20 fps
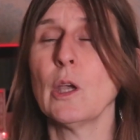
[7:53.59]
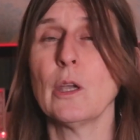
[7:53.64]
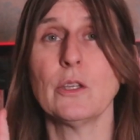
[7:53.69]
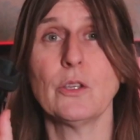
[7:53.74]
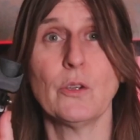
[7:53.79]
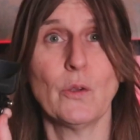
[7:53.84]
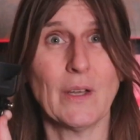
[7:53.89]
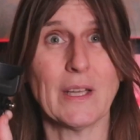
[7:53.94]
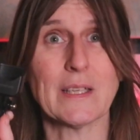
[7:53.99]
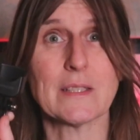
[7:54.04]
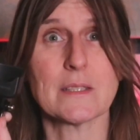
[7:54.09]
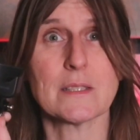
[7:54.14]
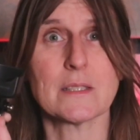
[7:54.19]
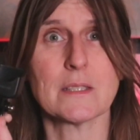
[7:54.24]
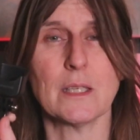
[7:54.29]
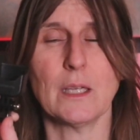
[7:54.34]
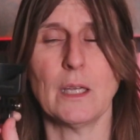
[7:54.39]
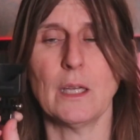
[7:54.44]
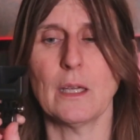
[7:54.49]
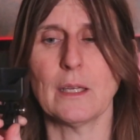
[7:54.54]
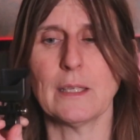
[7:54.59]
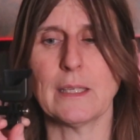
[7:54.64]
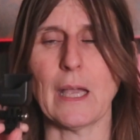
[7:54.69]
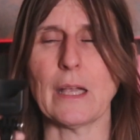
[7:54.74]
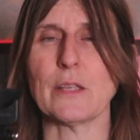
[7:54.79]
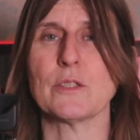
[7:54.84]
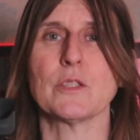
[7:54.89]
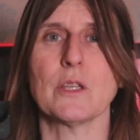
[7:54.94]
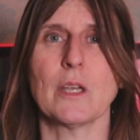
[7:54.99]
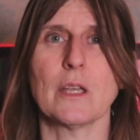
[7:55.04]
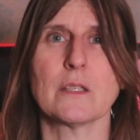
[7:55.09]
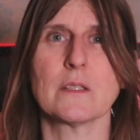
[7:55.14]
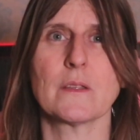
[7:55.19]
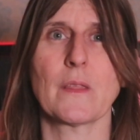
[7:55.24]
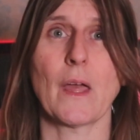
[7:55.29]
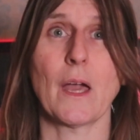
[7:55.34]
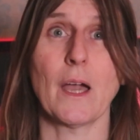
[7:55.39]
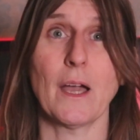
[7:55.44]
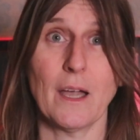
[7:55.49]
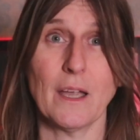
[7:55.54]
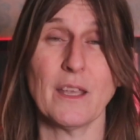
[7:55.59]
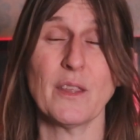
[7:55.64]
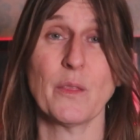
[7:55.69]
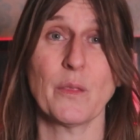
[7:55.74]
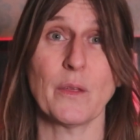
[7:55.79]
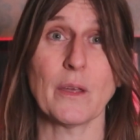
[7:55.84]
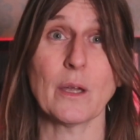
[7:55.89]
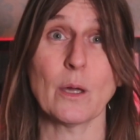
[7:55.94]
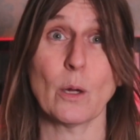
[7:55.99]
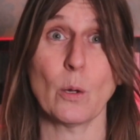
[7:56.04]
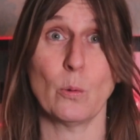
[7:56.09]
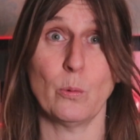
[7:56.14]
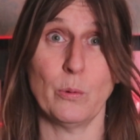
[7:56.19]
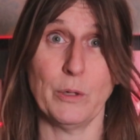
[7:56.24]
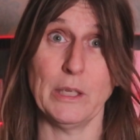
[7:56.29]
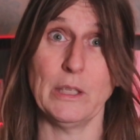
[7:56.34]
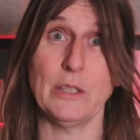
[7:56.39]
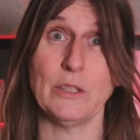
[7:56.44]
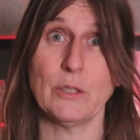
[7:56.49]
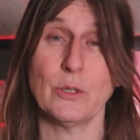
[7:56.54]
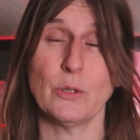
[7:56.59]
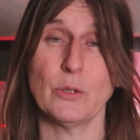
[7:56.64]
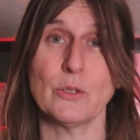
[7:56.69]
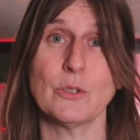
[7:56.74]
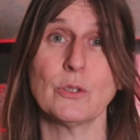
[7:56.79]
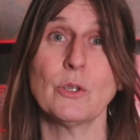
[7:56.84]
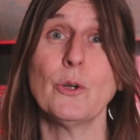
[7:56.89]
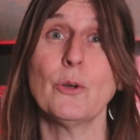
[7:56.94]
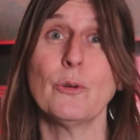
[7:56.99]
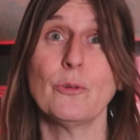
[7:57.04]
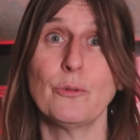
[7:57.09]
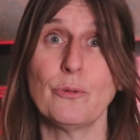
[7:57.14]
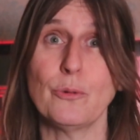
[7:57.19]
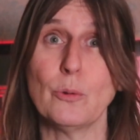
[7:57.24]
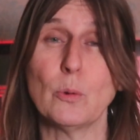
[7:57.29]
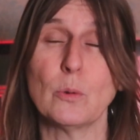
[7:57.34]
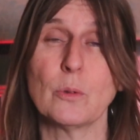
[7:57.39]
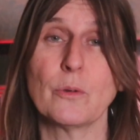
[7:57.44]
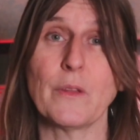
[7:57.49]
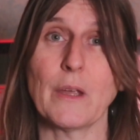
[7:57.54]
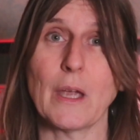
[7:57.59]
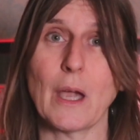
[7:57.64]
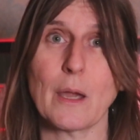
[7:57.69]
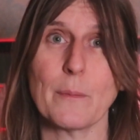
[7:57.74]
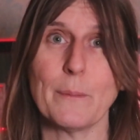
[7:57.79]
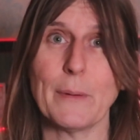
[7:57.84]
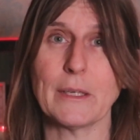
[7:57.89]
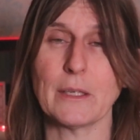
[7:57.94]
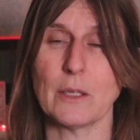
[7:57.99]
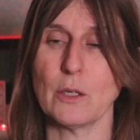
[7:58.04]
Ulanzi gadgets that I think are really good for the iPad,